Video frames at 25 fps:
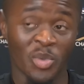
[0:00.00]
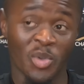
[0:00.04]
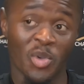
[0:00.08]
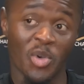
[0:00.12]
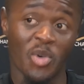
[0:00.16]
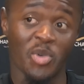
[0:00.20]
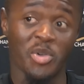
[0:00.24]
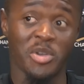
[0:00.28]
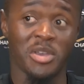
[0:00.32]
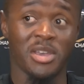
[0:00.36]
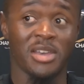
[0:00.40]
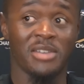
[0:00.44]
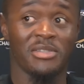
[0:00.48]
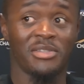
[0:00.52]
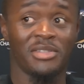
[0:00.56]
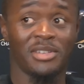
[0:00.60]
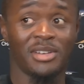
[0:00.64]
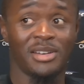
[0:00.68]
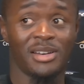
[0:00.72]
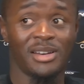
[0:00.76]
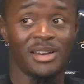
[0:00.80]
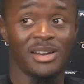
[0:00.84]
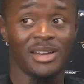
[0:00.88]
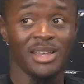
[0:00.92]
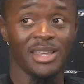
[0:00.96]
or you have
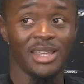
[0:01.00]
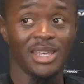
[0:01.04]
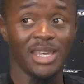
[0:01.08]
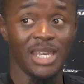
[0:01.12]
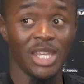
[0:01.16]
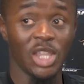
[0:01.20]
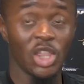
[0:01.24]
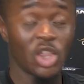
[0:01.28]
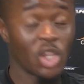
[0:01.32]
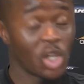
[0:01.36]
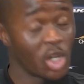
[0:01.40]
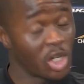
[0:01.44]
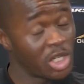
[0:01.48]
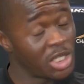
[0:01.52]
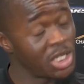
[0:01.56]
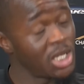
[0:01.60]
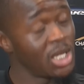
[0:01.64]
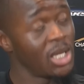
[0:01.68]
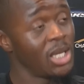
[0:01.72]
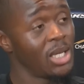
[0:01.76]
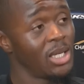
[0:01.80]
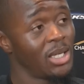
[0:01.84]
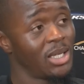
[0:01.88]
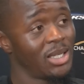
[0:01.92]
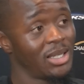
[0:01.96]
a
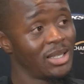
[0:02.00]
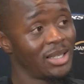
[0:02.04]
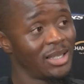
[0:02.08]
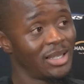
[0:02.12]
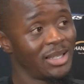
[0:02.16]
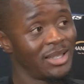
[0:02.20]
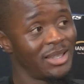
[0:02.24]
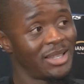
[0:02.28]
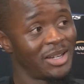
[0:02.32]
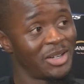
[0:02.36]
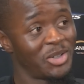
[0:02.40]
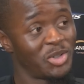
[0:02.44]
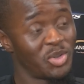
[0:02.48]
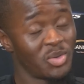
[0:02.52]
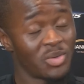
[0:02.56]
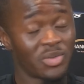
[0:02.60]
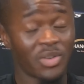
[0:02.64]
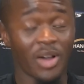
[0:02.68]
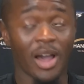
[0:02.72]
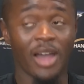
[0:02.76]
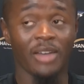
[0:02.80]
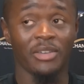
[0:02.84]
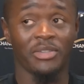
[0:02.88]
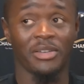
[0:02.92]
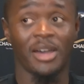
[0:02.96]
E30
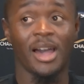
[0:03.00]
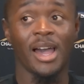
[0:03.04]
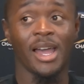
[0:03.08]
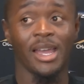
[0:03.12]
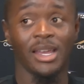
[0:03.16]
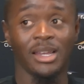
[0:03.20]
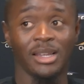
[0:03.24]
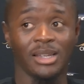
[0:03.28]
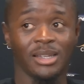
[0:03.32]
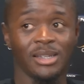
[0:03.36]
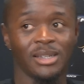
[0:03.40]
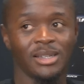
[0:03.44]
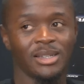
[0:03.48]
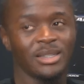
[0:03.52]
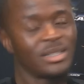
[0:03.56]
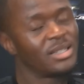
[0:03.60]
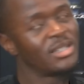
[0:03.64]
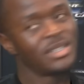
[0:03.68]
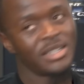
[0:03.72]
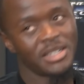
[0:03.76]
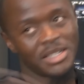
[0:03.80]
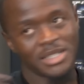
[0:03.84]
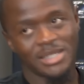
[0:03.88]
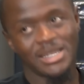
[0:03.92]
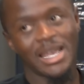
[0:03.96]
325i,
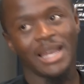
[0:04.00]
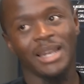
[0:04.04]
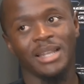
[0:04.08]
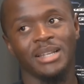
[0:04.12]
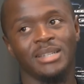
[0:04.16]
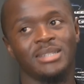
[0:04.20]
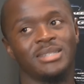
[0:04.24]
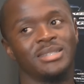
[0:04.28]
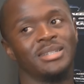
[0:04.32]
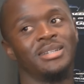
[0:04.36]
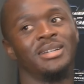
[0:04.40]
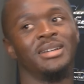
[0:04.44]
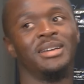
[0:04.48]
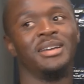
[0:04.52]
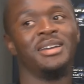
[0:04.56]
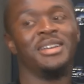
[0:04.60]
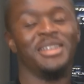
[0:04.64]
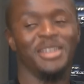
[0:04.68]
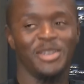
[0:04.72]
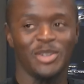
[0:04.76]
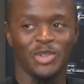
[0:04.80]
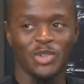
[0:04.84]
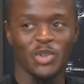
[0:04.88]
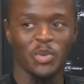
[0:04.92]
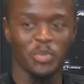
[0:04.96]
sell it.
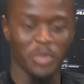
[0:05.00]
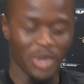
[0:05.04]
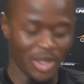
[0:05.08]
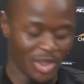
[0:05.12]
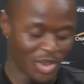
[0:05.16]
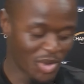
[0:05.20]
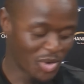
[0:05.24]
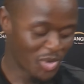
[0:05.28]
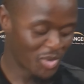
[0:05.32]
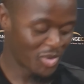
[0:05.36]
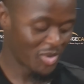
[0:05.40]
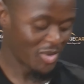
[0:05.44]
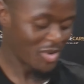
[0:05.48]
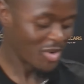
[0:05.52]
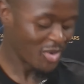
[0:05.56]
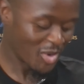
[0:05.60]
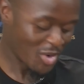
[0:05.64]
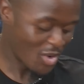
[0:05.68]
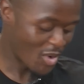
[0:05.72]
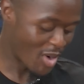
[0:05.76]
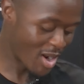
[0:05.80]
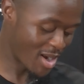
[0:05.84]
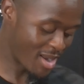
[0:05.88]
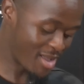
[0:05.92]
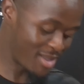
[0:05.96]
To me though,
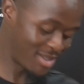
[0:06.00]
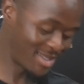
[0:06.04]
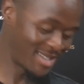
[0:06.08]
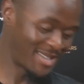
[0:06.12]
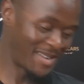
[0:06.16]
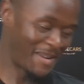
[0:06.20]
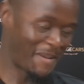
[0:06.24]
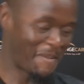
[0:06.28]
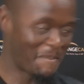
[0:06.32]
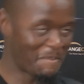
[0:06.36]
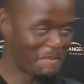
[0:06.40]
no one else.